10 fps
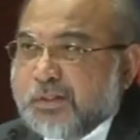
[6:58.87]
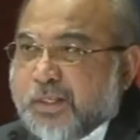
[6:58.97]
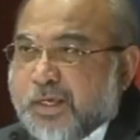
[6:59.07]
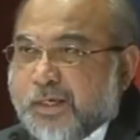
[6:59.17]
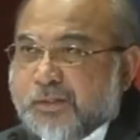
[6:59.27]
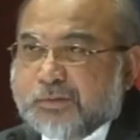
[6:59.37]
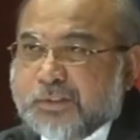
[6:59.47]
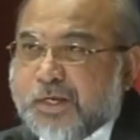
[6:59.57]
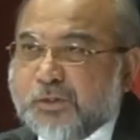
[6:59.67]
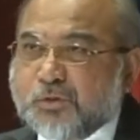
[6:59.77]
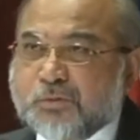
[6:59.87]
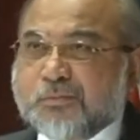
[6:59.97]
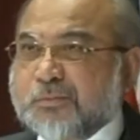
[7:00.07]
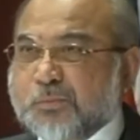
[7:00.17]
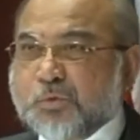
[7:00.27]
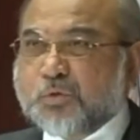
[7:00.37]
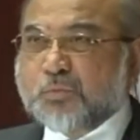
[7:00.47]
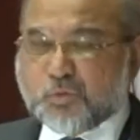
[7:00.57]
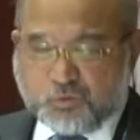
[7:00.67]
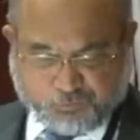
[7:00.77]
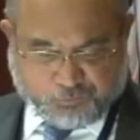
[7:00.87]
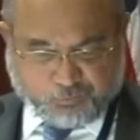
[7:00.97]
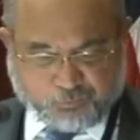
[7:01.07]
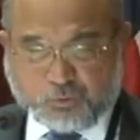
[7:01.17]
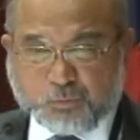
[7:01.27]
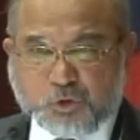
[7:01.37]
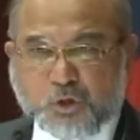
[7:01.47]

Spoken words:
They tend to move from